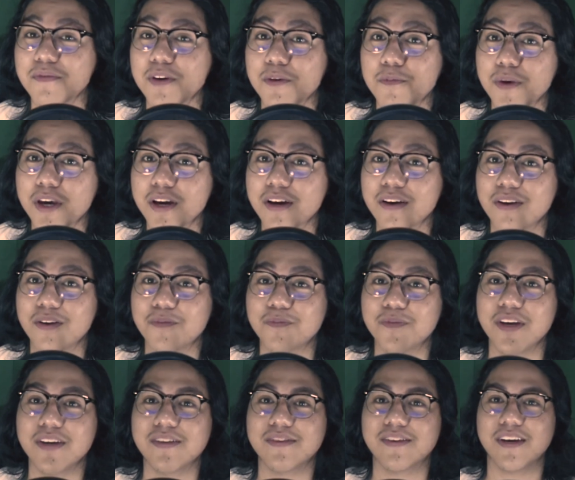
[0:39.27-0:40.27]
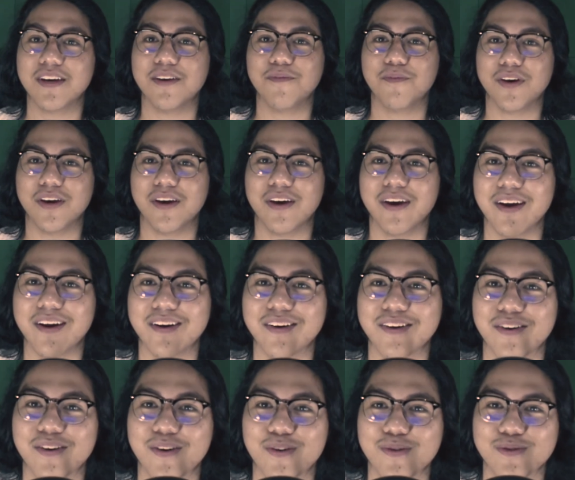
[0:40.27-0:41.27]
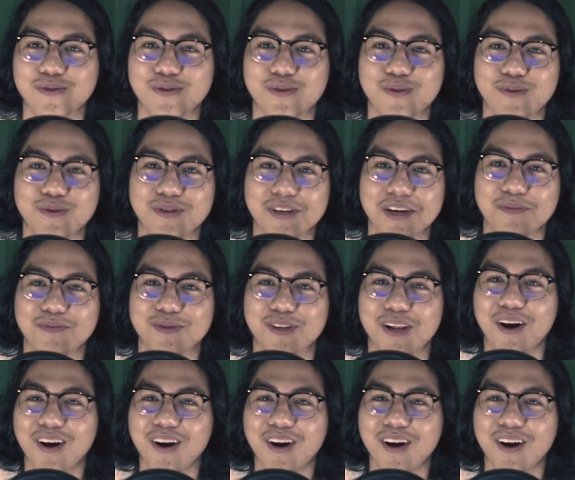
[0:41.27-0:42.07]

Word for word: I make an update time my hair grows 2 times